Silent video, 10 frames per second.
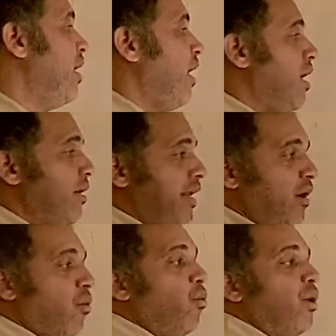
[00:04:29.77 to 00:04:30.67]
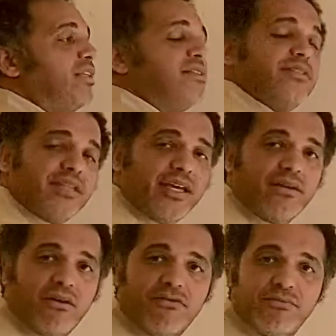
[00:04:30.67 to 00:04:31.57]
Now, what does take
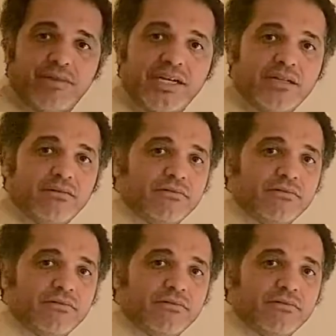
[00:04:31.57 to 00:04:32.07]
off mean?